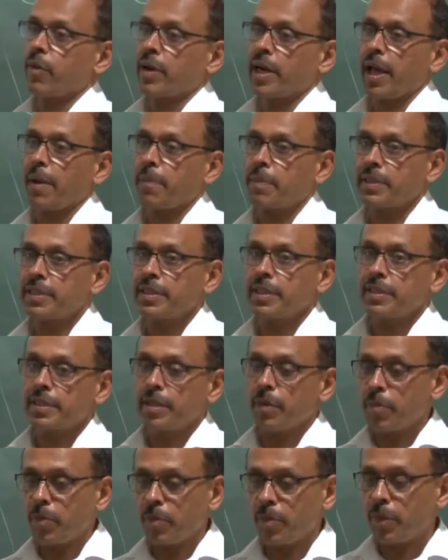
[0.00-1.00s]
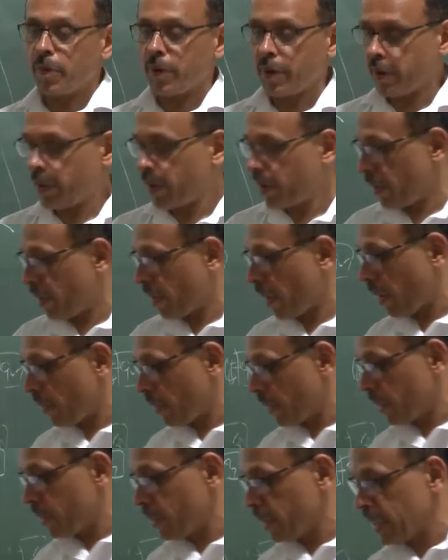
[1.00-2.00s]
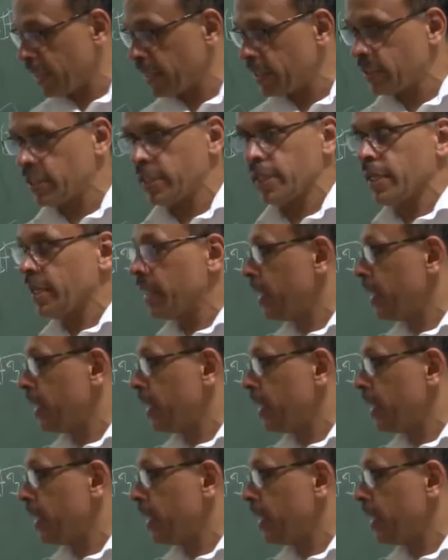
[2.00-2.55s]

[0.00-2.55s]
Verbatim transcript: what happens is the how we do each